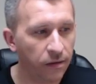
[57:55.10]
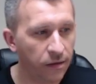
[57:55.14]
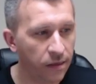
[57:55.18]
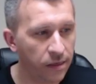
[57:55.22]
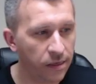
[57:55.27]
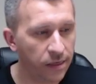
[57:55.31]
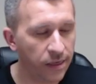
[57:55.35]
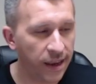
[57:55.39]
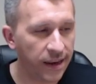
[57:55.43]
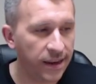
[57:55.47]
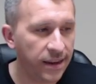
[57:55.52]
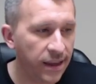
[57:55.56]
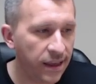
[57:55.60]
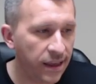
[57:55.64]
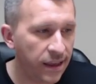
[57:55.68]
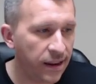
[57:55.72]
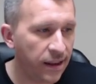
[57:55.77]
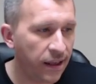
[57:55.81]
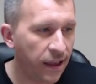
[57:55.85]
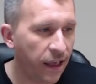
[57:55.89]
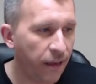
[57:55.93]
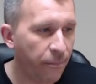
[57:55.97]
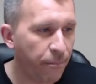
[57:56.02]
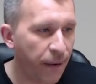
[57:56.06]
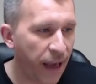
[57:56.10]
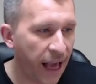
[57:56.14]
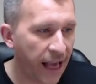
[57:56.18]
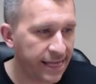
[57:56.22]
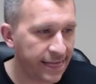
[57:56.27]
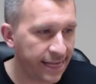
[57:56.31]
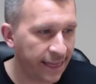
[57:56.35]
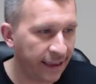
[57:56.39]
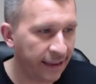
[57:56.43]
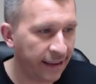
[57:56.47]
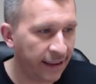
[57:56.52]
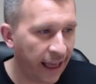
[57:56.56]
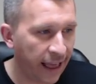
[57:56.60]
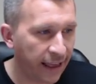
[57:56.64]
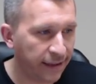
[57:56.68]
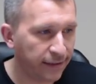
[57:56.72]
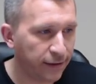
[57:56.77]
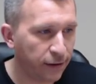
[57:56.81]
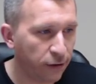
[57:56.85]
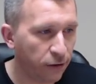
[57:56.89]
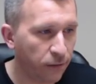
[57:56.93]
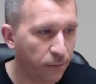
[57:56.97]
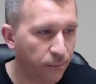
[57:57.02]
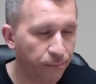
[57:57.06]
they did a bad thing last
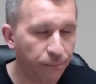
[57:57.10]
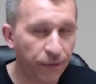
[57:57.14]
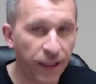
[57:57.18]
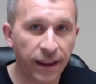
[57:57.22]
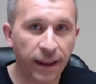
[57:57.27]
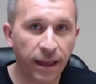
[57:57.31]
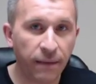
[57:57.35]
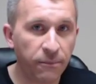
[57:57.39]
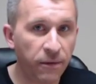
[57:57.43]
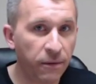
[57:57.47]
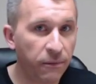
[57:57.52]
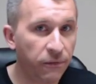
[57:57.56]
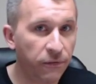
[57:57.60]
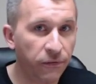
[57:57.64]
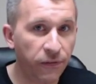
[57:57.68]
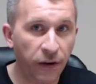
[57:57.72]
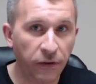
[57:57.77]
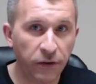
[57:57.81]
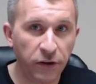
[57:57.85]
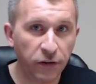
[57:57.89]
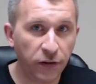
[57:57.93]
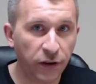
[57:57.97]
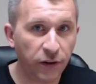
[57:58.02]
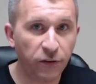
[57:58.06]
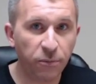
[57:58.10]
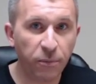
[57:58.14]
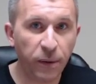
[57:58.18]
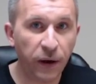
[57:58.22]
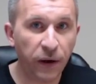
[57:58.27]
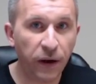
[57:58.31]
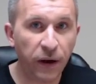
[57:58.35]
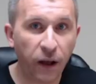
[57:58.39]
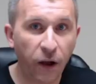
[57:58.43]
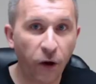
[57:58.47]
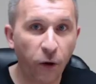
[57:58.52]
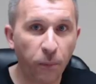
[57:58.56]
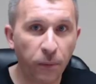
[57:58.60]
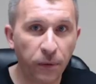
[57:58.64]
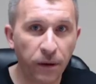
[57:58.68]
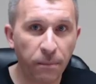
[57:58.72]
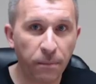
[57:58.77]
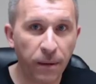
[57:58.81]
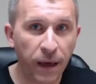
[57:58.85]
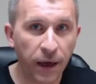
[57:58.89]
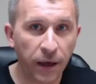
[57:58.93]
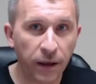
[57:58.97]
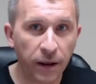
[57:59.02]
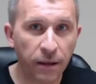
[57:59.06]
year. And I'm being very transparent, open
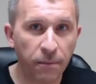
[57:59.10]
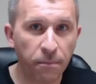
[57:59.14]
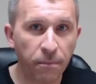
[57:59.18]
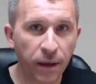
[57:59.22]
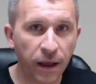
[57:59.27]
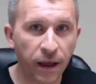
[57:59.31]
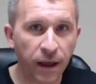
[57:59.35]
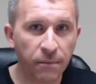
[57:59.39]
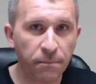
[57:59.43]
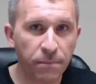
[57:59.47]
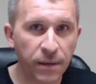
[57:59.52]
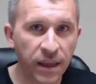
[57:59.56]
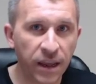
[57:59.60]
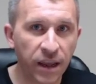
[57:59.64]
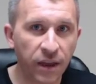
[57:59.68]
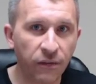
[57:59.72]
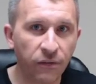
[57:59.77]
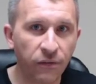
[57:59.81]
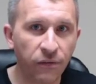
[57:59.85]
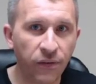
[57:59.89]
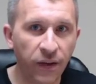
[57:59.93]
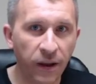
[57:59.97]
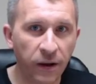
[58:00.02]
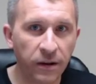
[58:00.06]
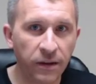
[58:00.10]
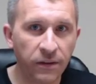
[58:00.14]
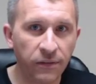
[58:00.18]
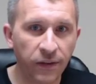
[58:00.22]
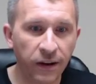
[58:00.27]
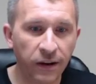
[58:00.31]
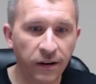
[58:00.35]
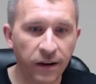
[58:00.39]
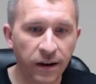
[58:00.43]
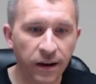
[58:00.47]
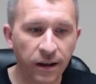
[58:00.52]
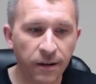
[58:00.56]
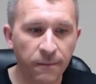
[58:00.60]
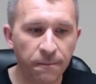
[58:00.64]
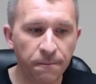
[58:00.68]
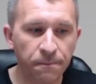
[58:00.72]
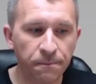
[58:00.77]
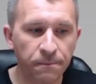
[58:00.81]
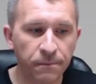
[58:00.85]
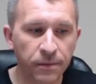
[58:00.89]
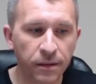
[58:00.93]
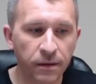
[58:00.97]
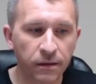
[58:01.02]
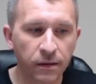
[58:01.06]
about it by being very, very, I
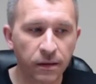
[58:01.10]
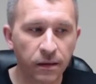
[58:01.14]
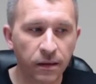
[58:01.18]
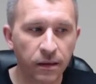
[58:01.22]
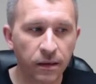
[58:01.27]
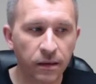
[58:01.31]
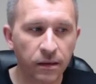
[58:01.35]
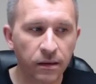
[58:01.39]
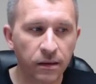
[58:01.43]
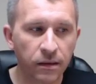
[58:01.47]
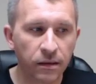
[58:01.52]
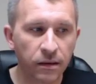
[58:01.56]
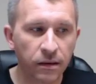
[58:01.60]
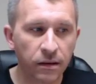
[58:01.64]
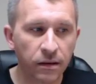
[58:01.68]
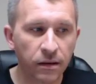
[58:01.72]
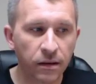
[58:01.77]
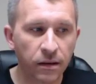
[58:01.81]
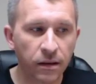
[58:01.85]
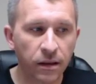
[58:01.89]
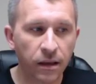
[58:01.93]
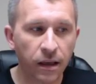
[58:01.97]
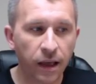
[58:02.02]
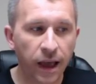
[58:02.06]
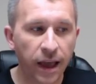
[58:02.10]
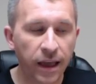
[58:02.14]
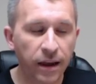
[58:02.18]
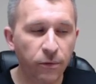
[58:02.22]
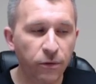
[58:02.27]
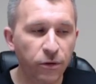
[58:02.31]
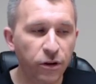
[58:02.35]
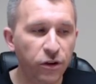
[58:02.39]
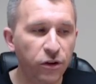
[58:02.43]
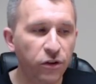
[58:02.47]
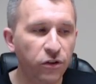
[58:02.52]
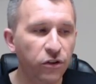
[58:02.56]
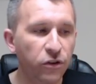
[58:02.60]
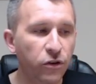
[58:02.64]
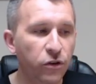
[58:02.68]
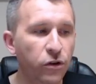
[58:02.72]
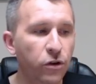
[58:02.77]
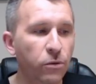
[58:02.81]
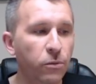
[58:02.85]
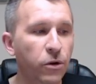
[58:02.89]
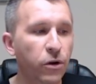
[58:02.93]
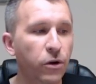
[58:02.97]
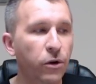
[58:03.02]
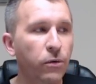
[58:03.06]
don't want to use the
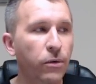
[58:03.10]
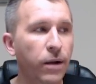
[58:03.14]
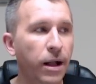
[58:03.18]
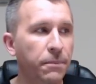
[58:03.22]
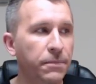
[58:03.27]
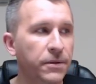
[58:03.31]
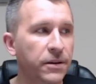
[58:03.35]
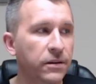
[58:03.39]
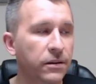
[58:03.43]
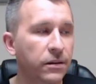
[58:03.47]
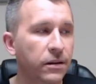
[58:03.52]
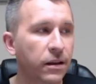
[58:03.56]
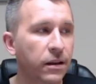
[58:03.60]
term corrupt.